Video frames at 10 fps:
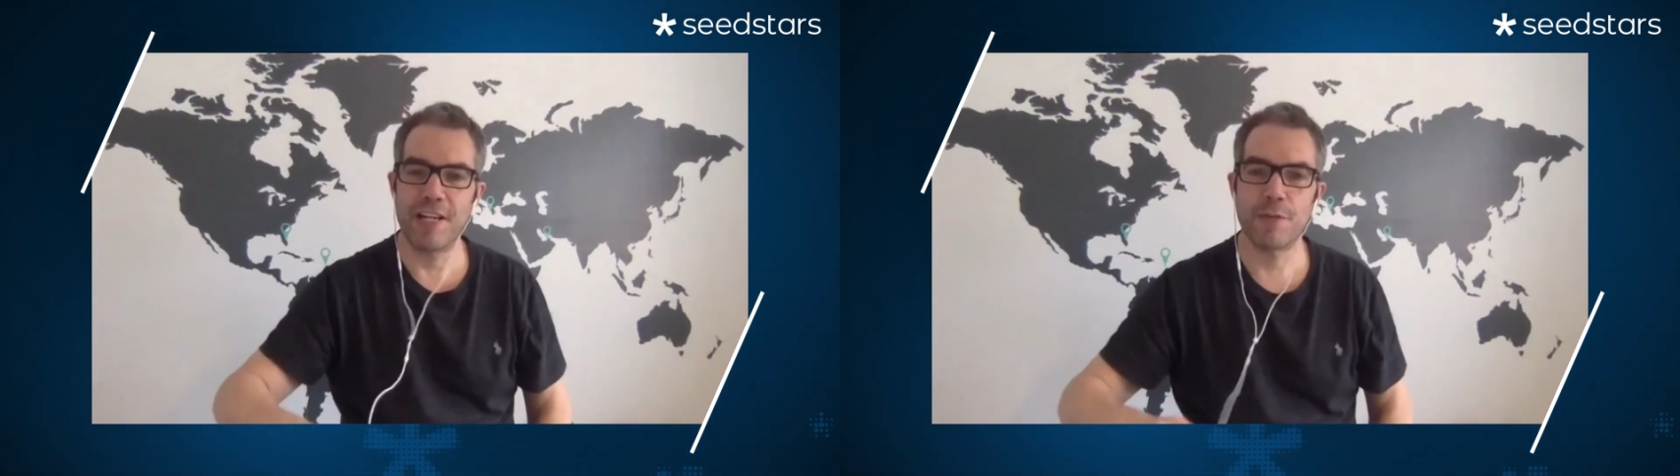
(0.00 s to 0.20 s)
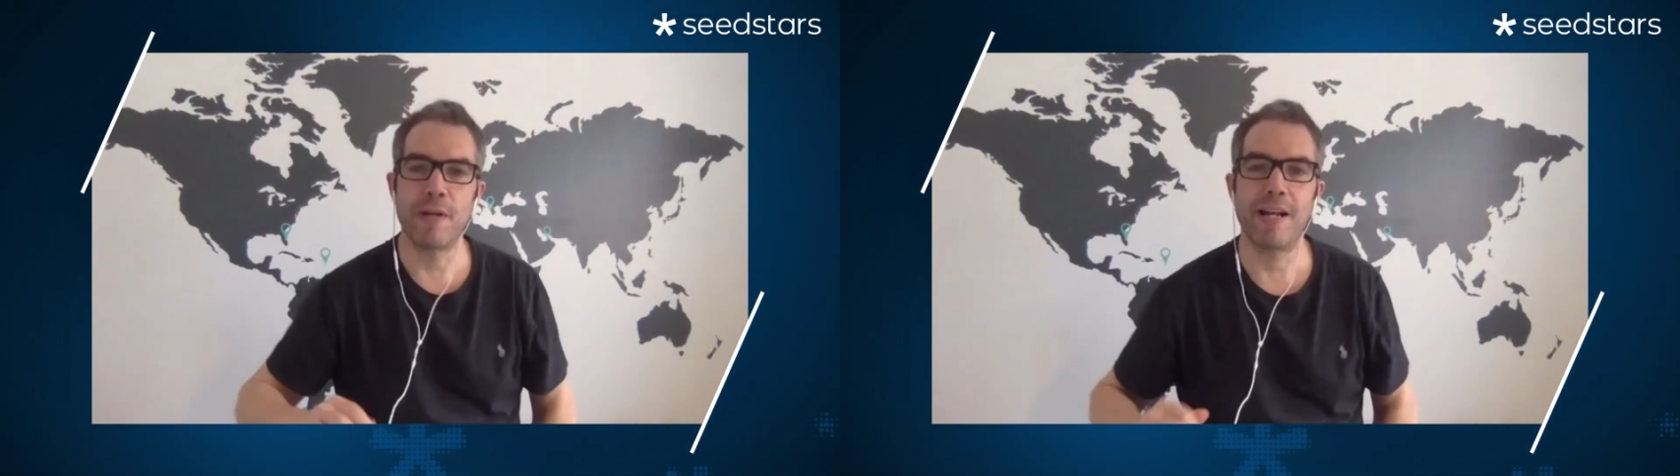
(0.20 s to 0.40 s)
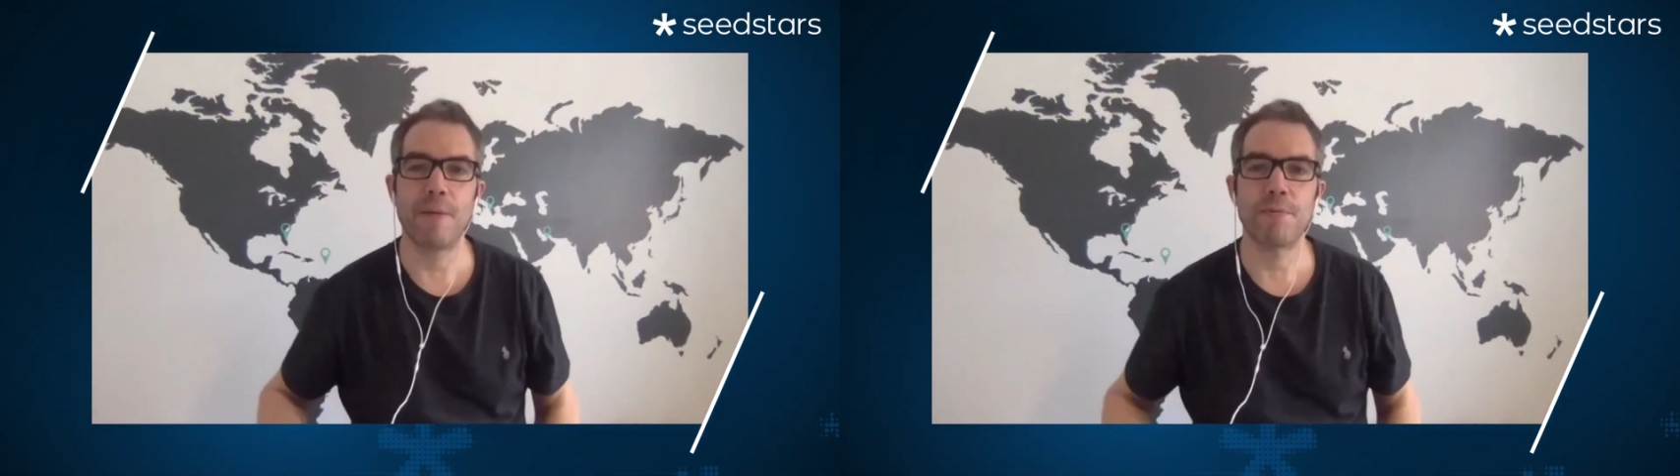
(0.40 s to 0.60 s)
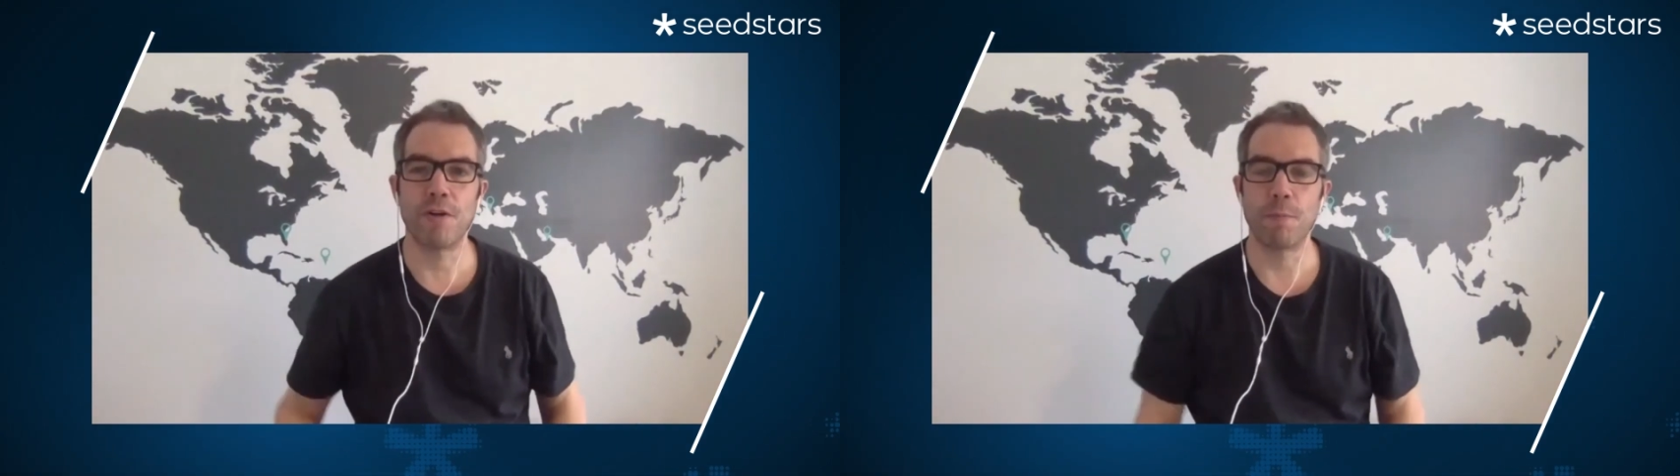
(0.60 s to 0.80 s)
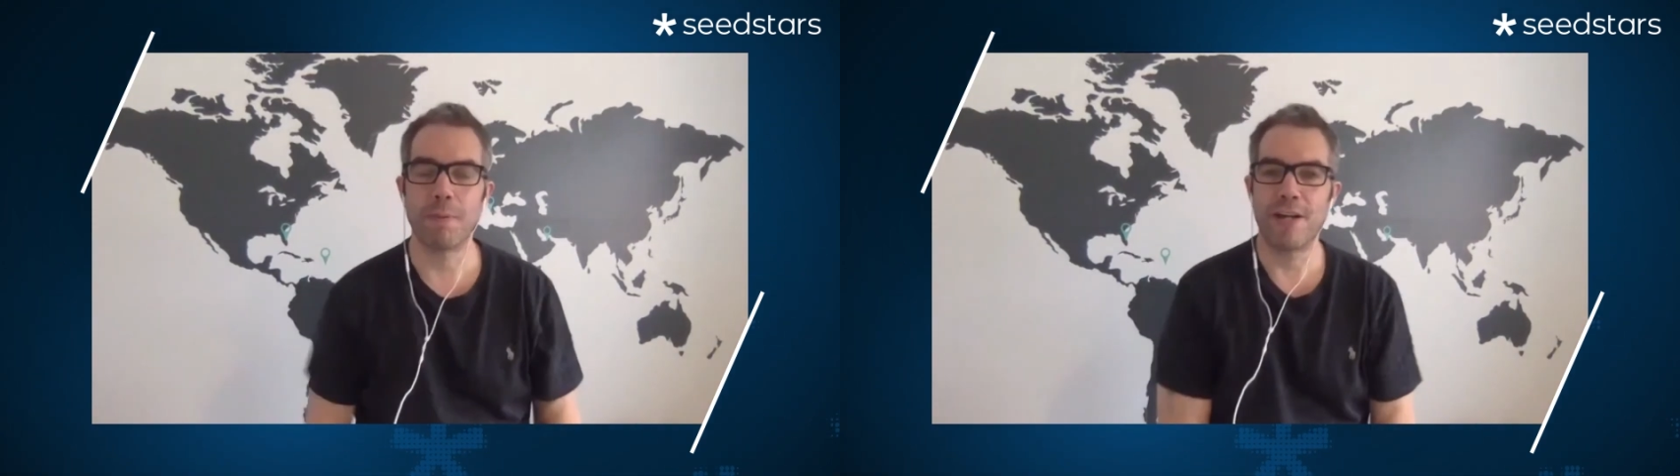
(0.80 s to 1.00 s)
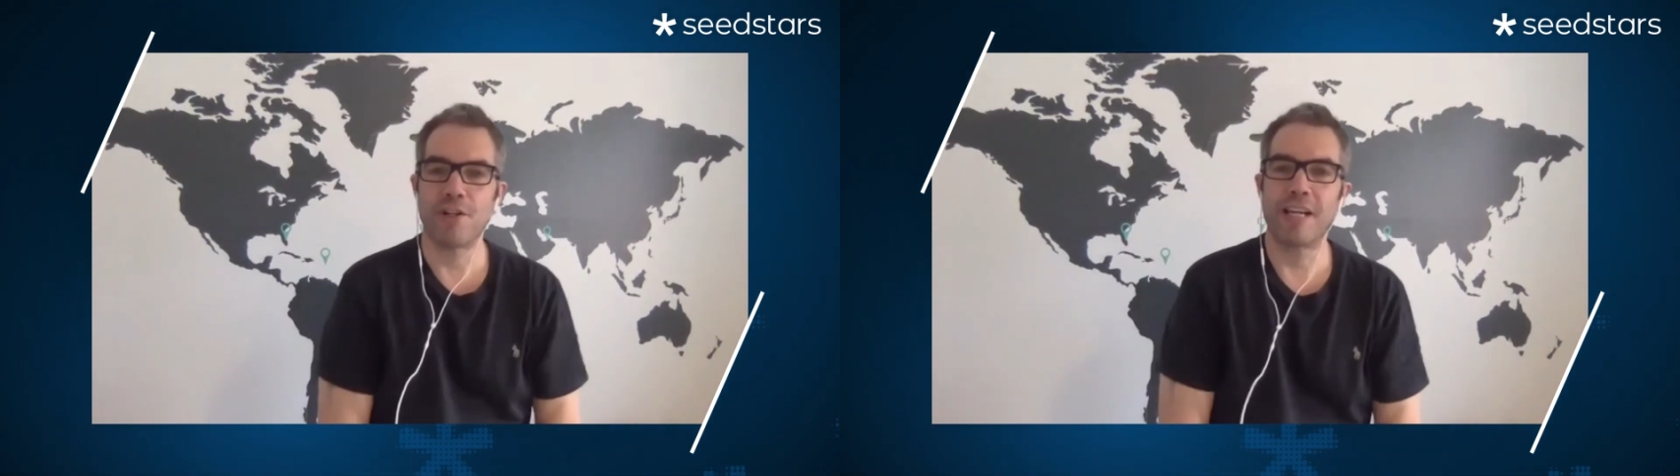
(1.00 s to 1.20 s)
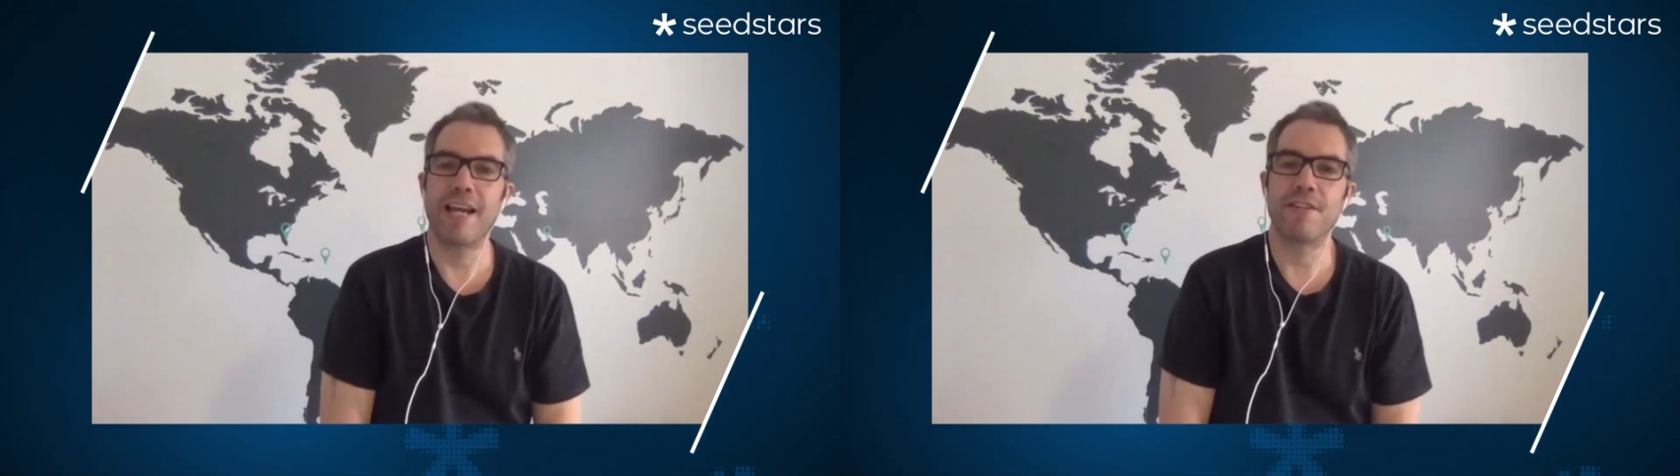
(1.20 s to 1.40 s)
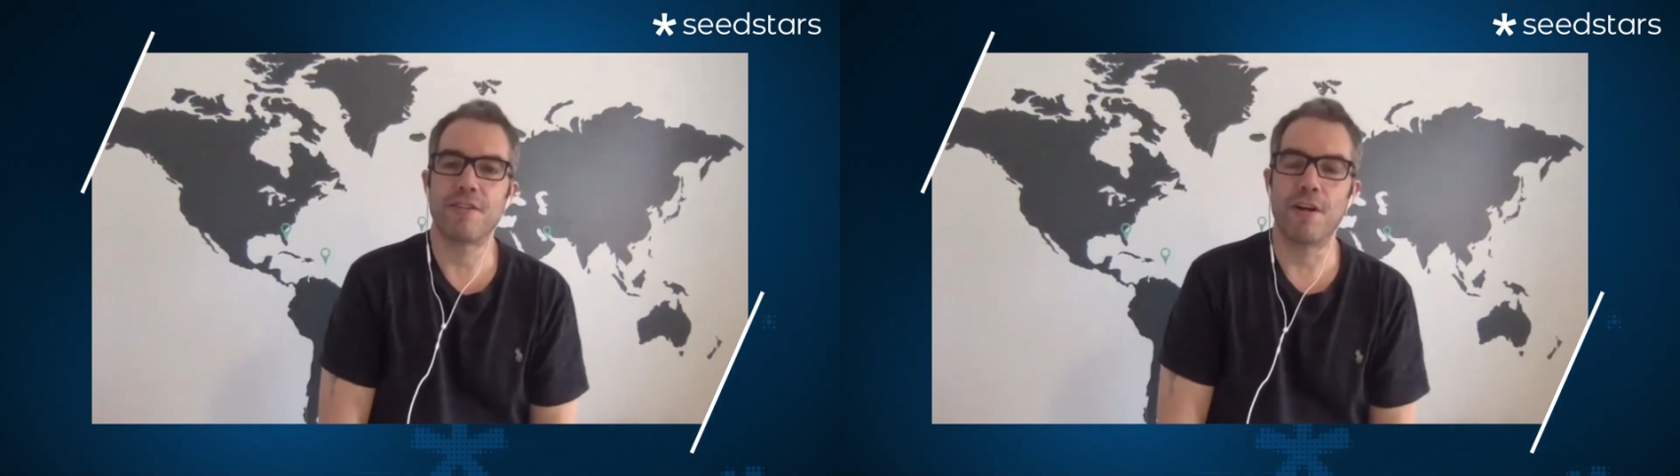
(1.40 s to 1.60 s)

It's been an absolute pleasure getting to